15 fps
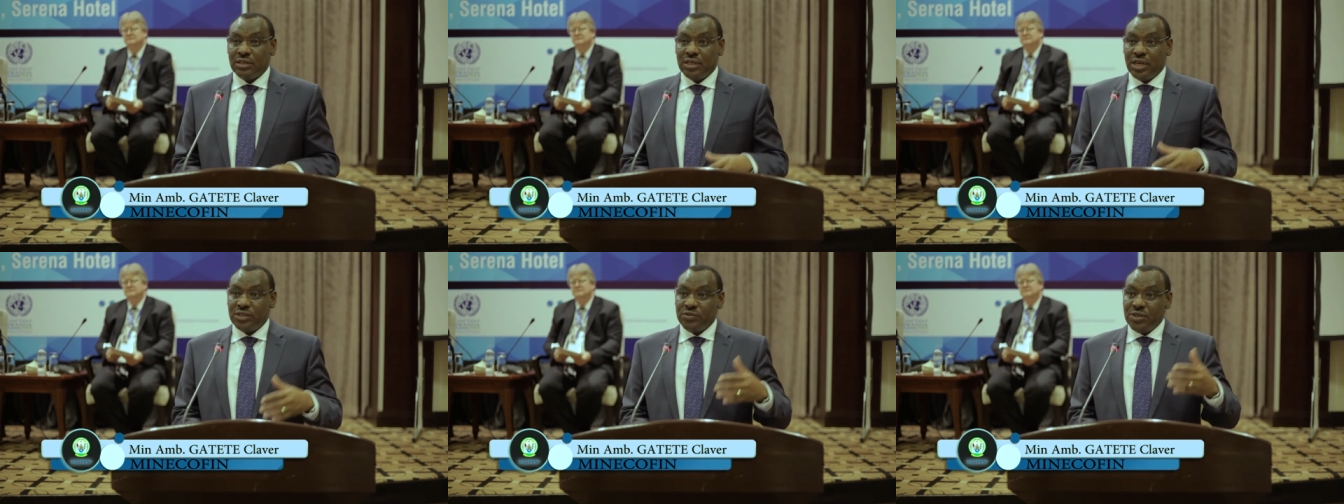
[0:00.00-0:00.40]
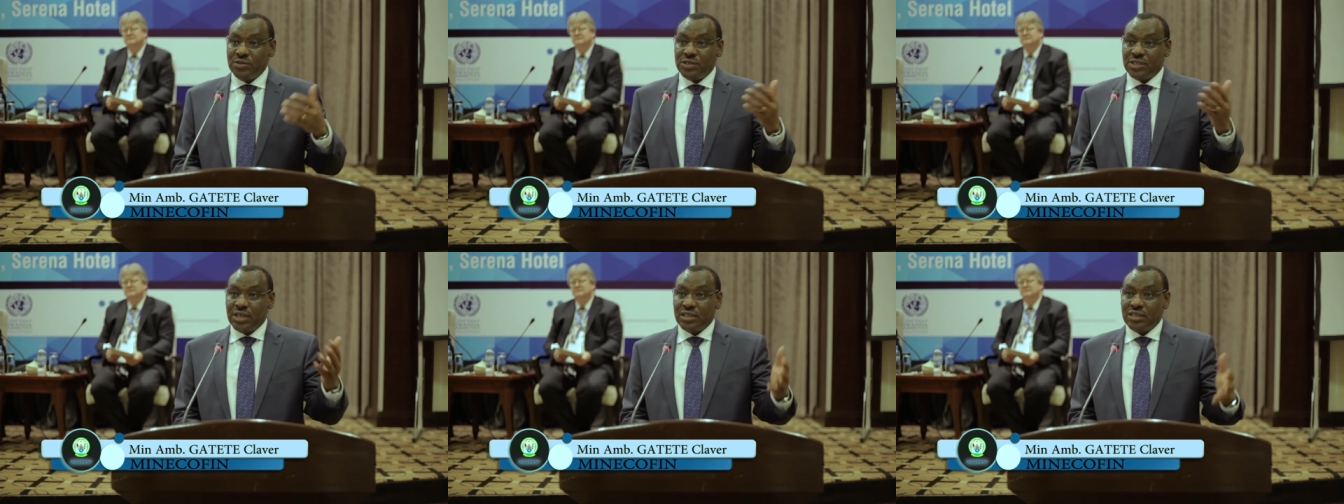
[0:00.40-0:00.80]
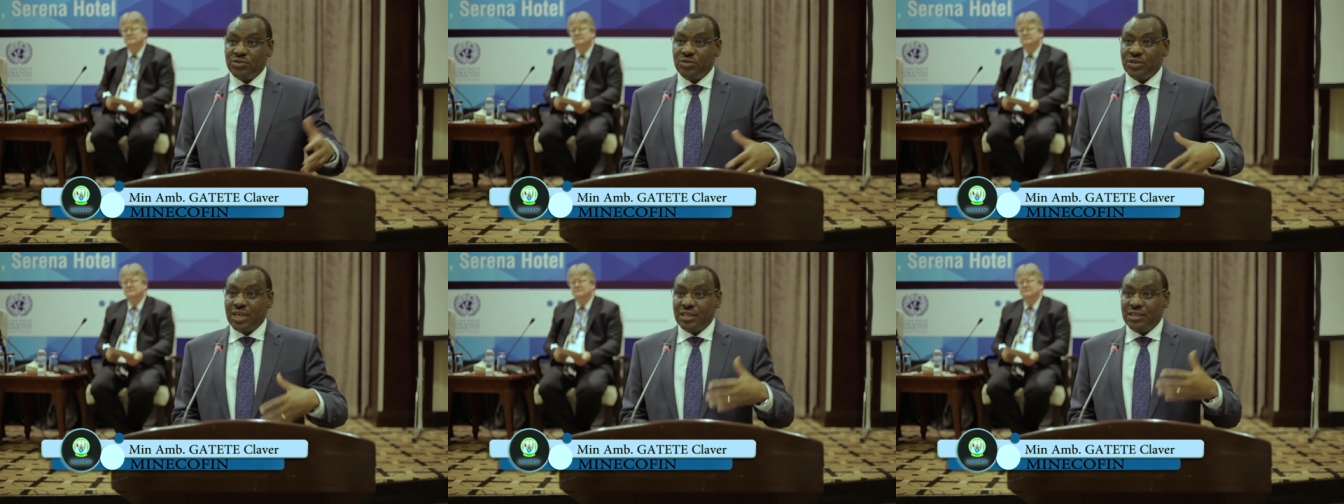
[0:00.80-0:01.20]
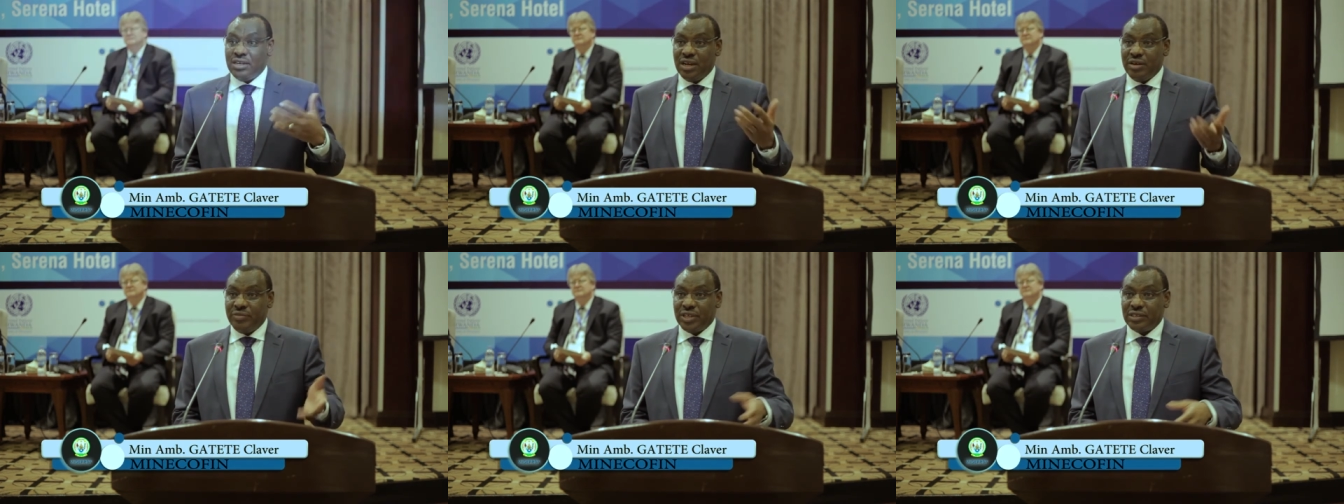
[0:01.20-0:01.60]
that's when we started looking at the
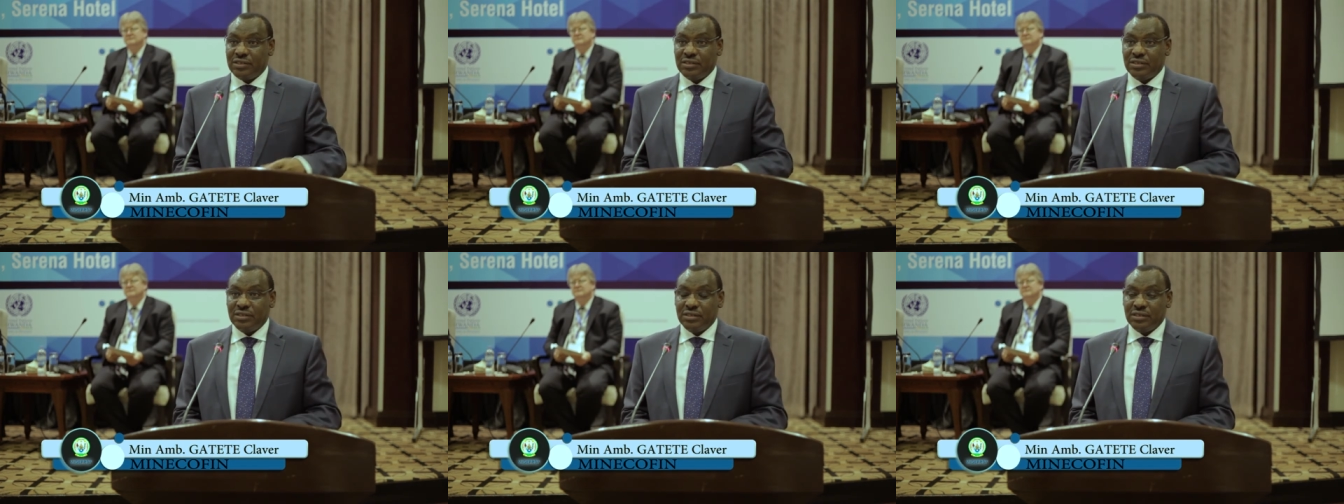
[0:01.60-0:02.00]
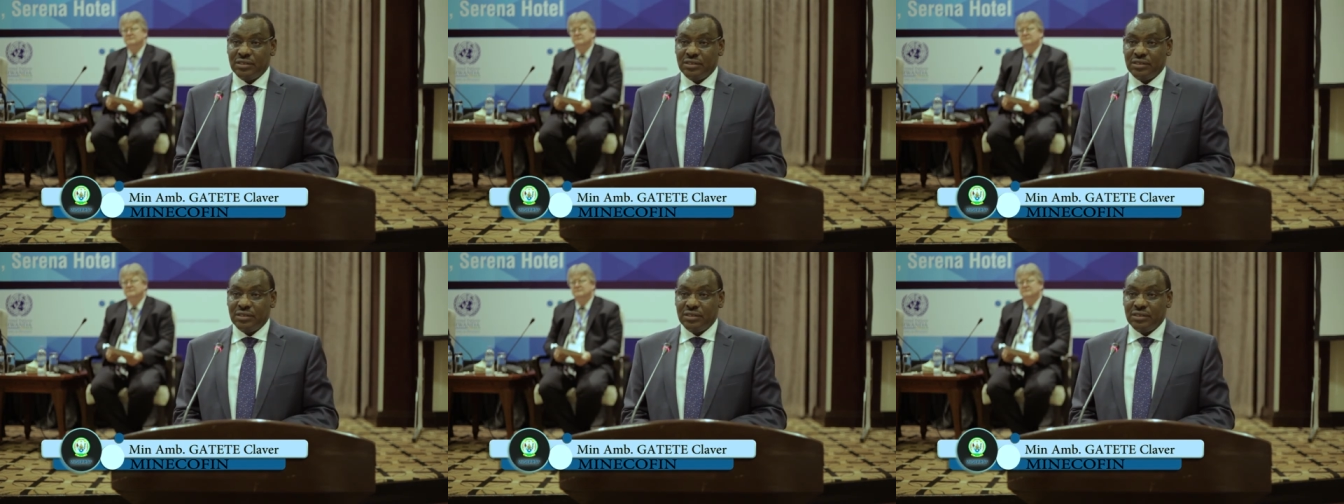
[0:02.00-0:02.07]
numbers.